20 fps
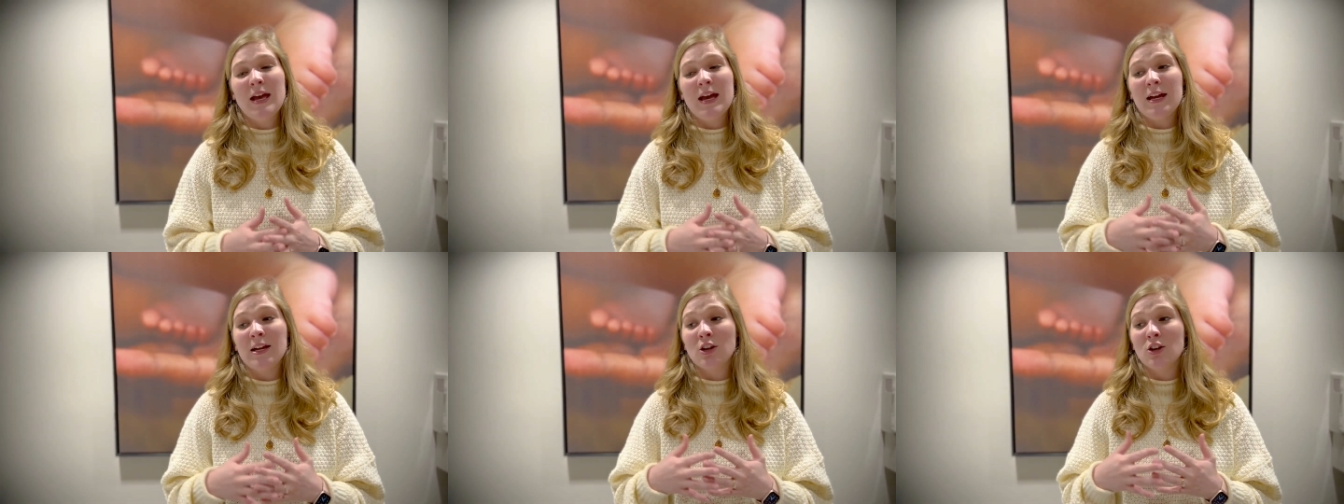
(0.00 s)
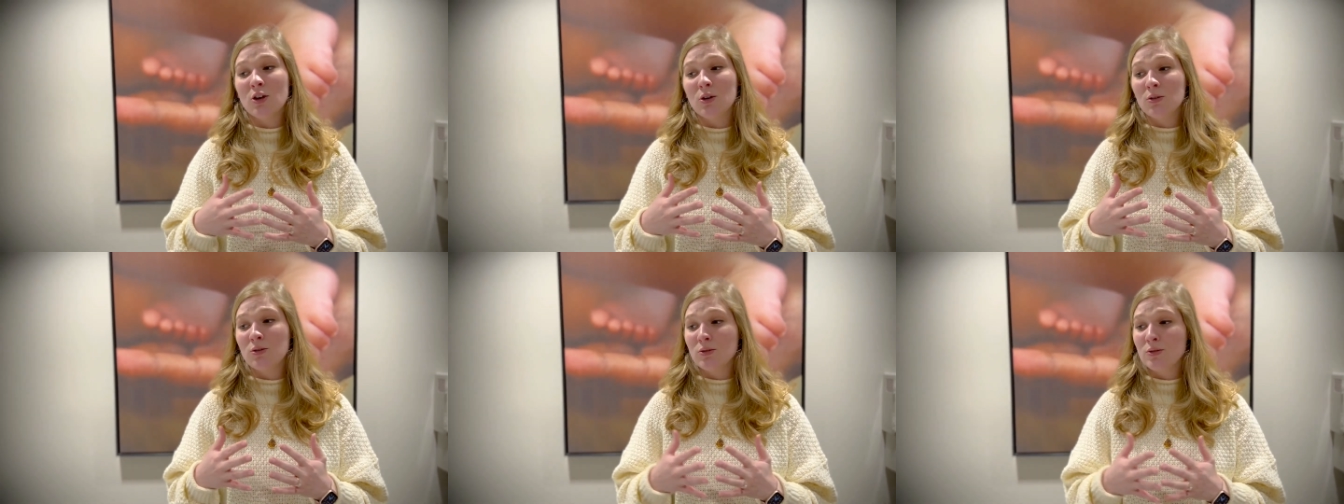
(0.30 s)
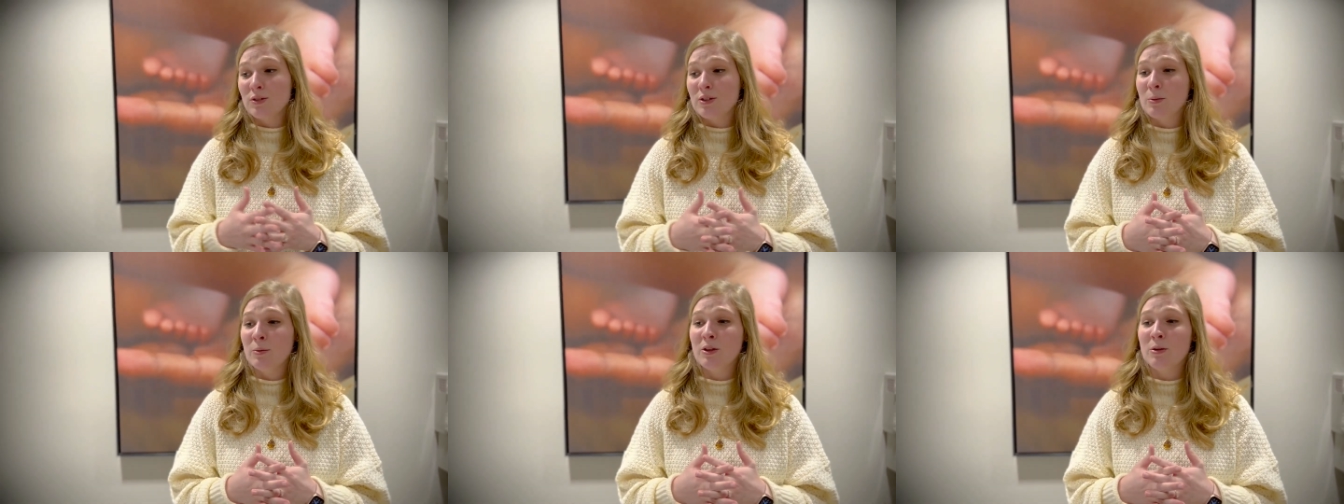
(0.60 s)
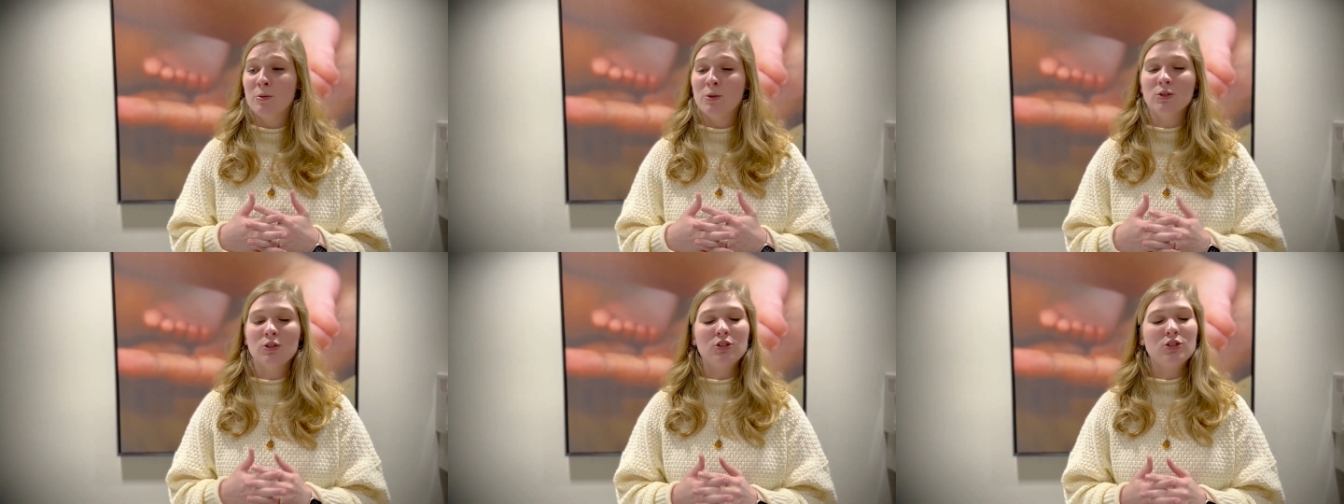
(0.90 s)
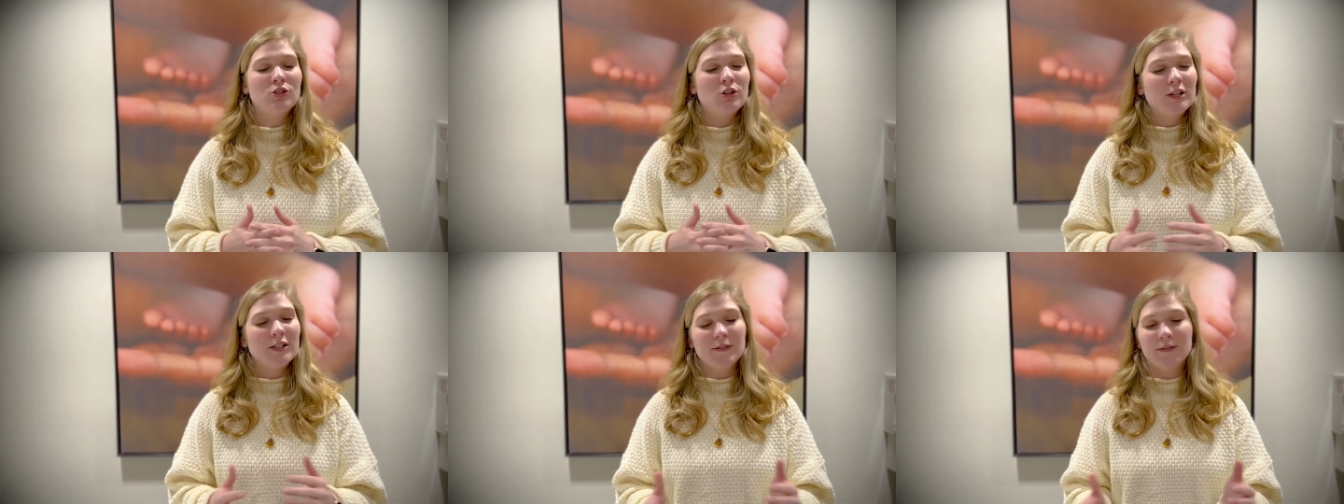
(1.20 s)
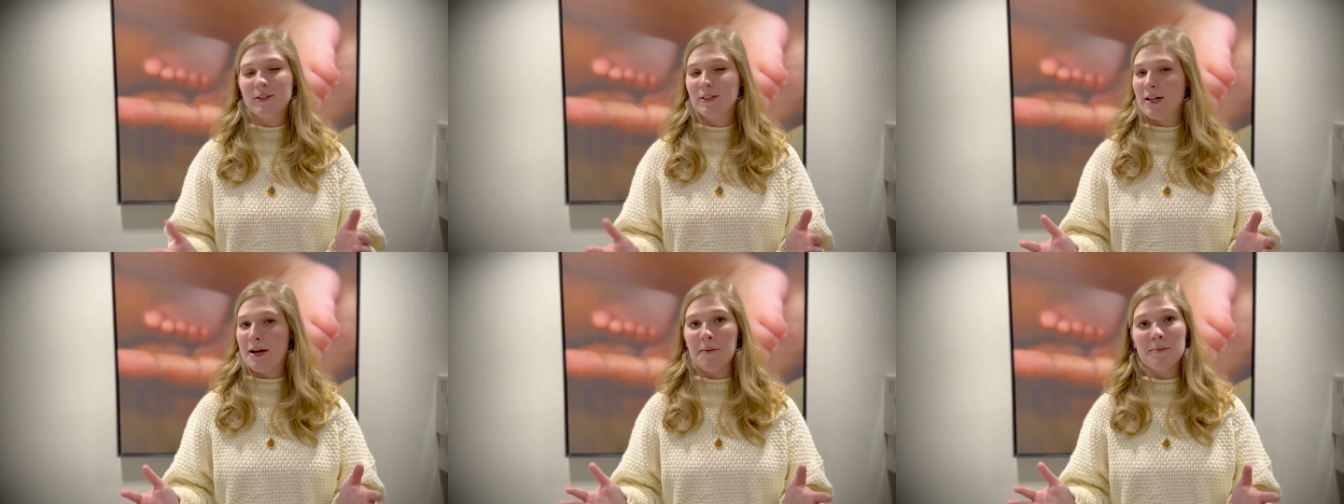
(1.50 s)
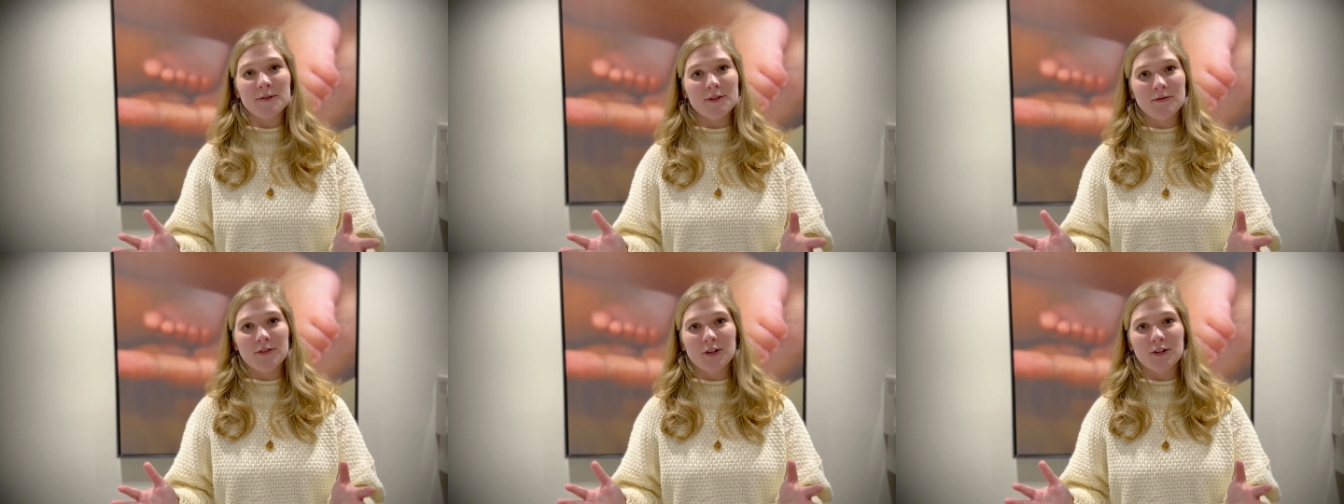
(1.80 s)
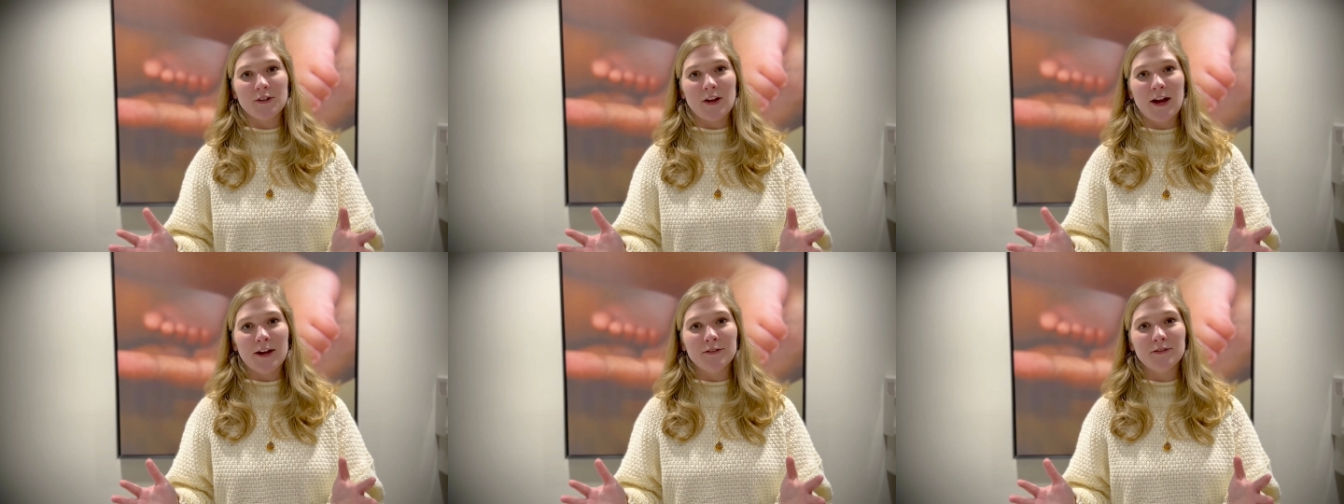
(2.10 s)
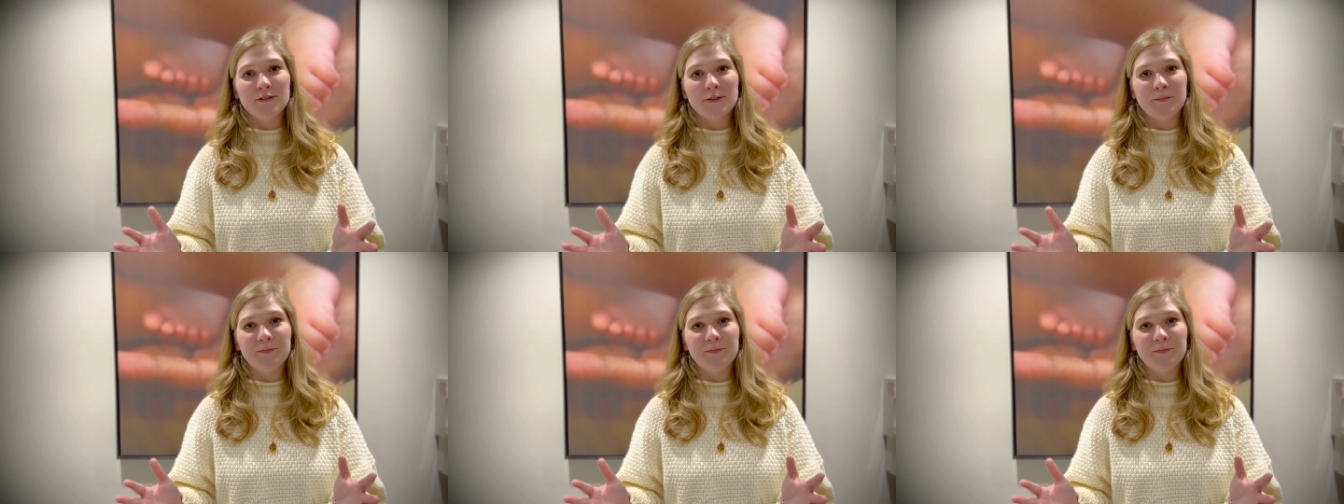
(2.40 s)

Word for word: and go through some of the most stressful times of their life.